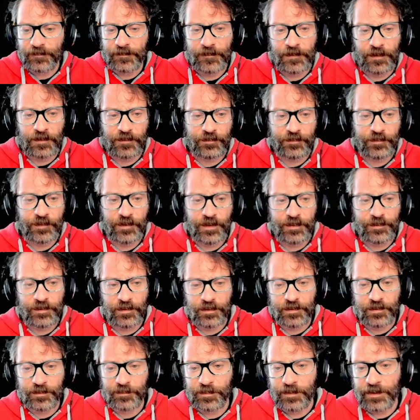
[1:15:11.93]
That's fine,
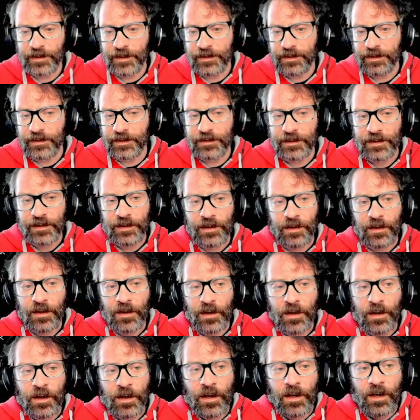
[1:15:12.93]
not complaining.
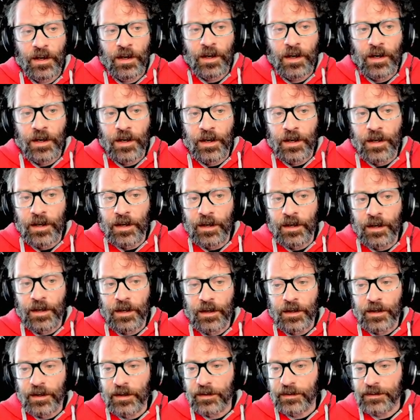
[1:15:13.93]

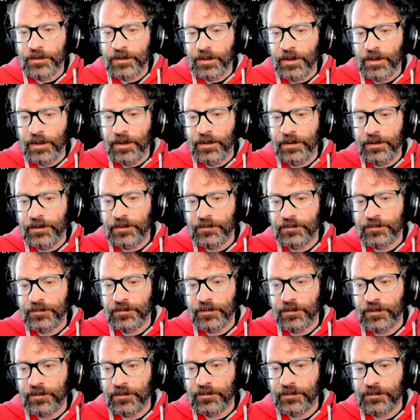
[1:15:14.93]
Okay,
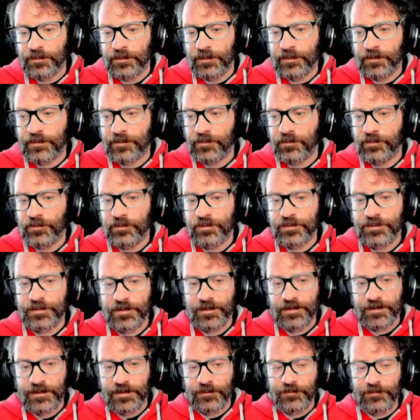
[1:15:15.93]
so let's launch.
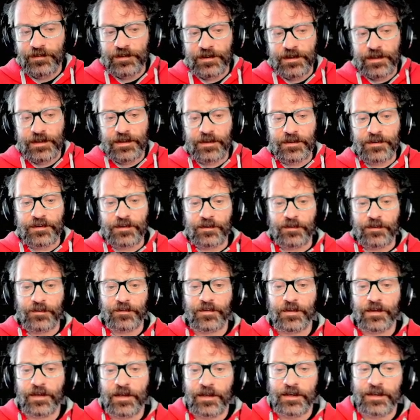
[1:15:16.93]
Let's see if we can get
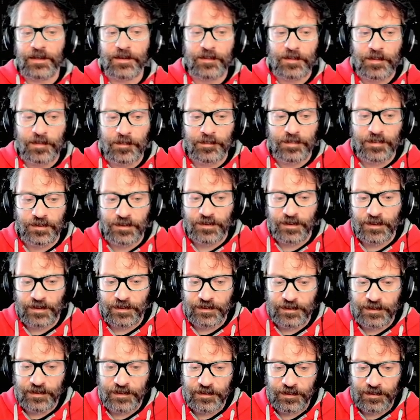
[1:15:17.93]
ourselves a
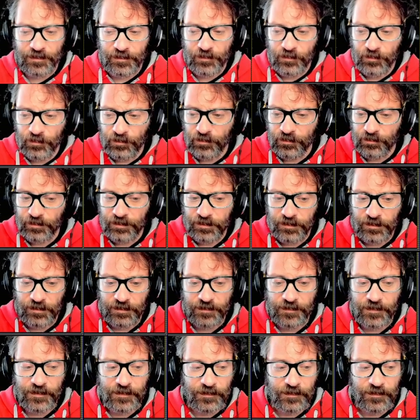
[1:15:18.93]
bloody gauntlet.